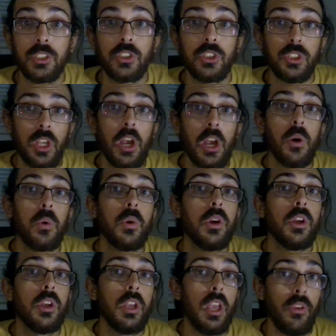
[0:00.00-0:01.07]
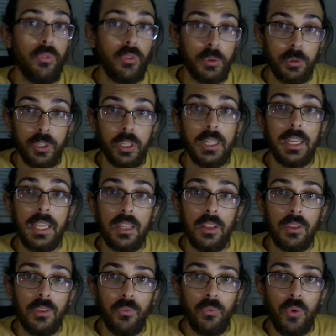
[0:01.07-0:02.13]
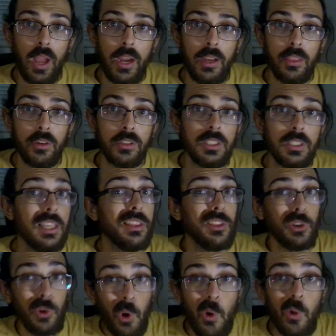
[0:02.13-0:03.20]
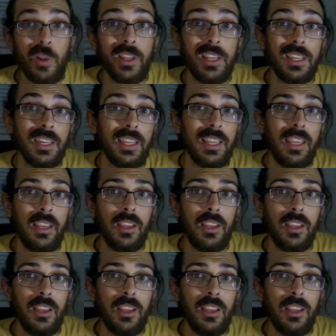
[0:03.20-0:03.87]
So if you're gonna get Friday the 13th, you're only gonna